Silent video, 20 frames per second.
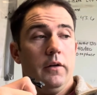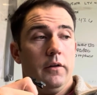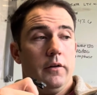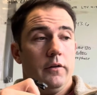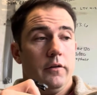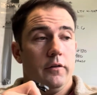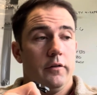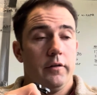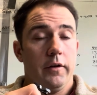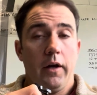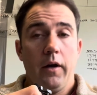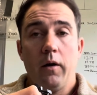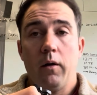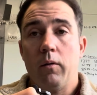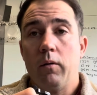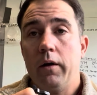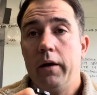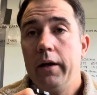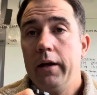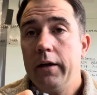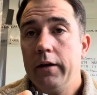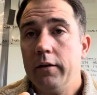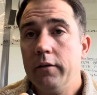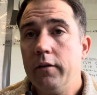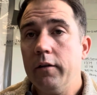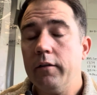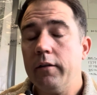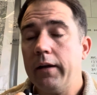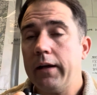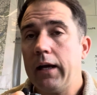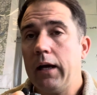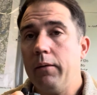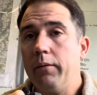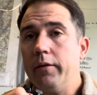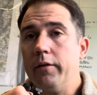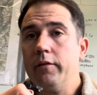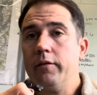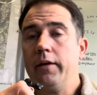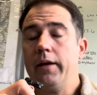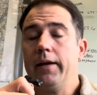So, just like I
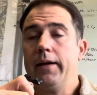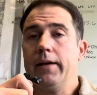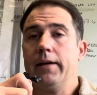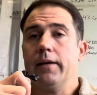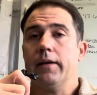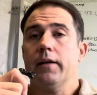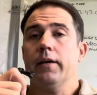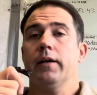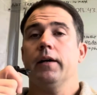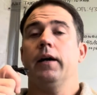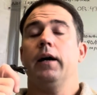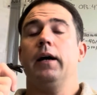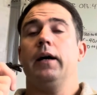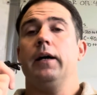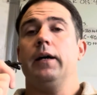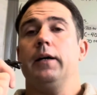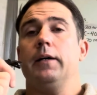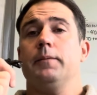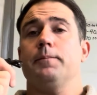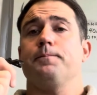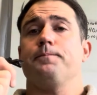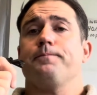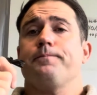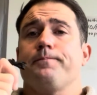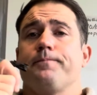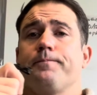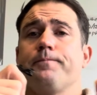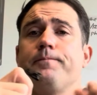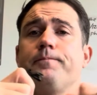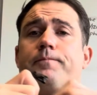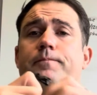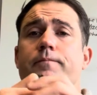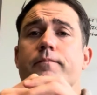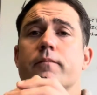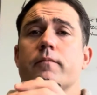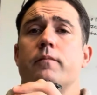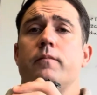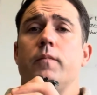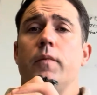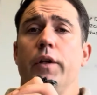was saying, um,
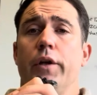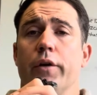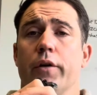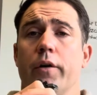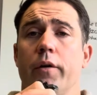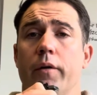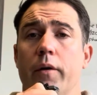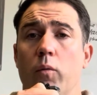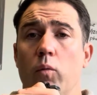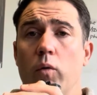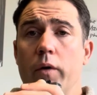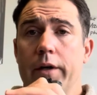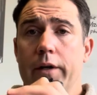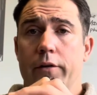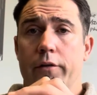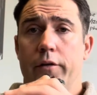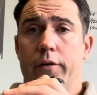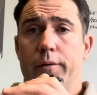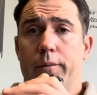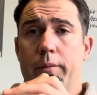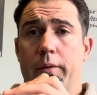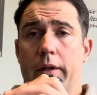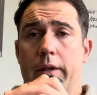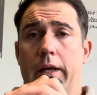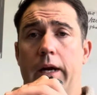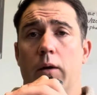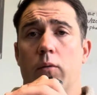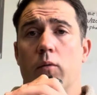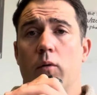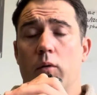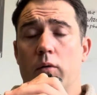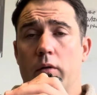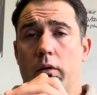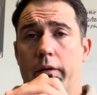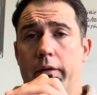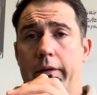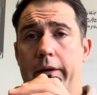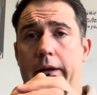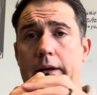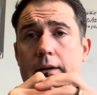you're going to want to do that roll
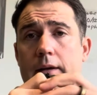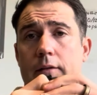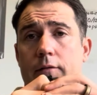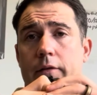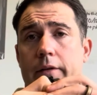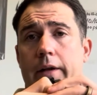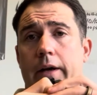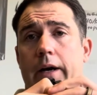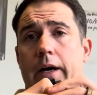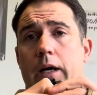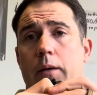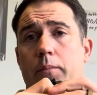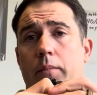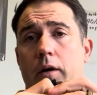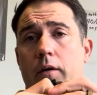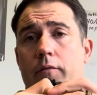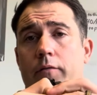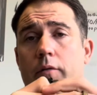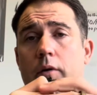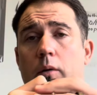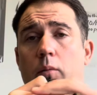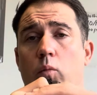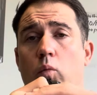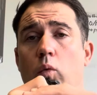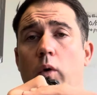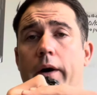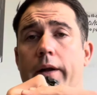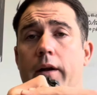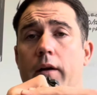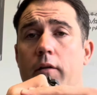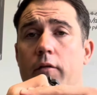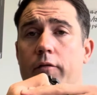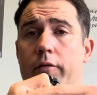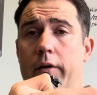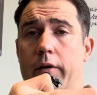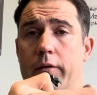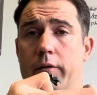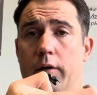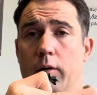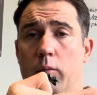on landing for the hyd pump one
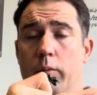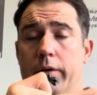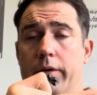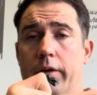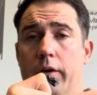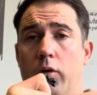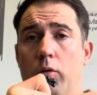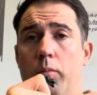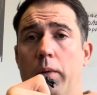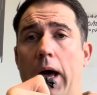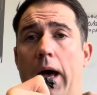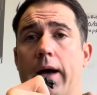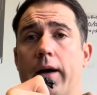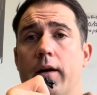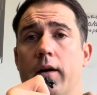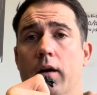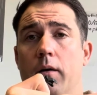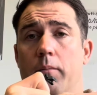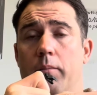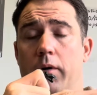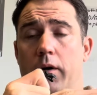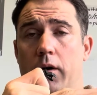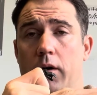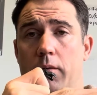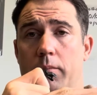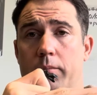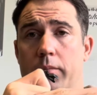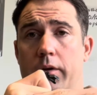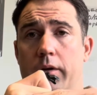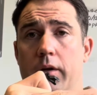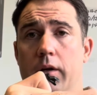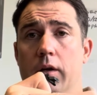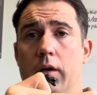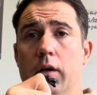failure with no backup pump.